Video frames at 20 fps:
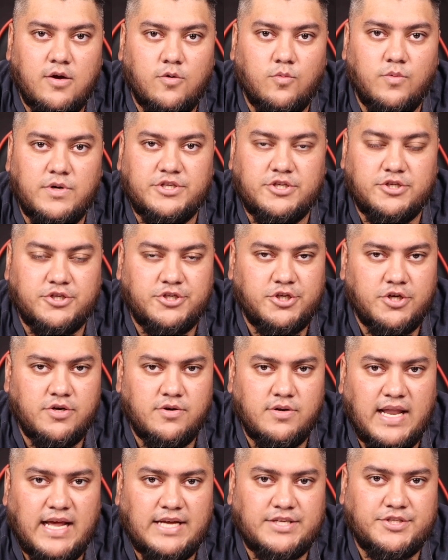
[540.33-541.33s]
which
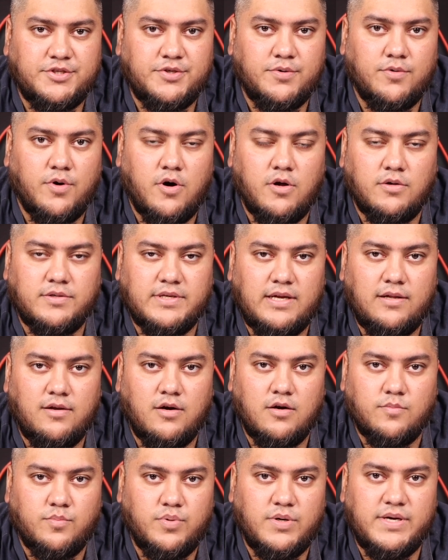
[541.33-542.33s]
should last you all day
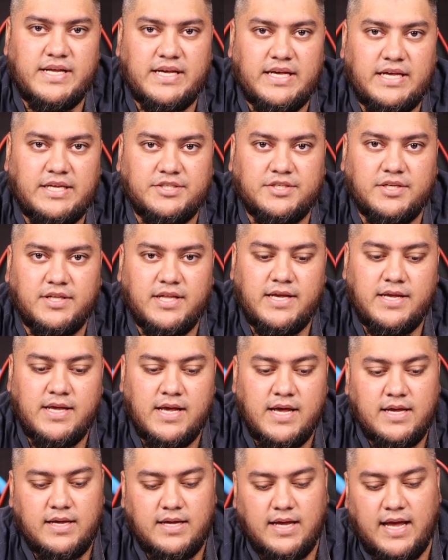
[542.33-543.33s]
long pretty easily.
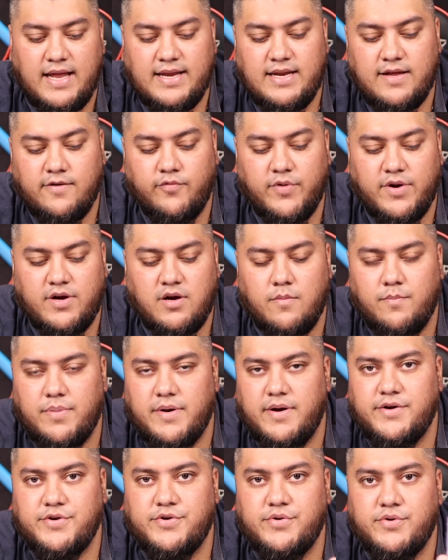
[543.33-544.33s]
And if we
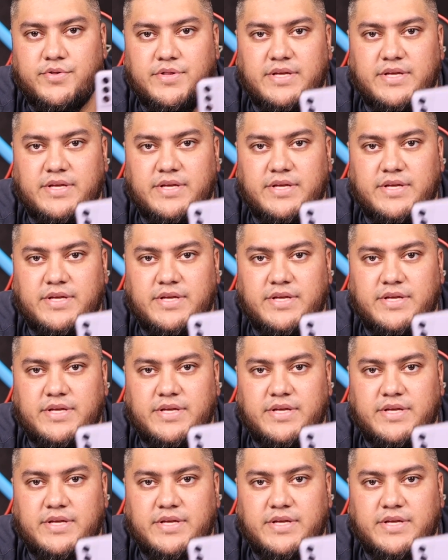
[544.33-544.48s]
compare it to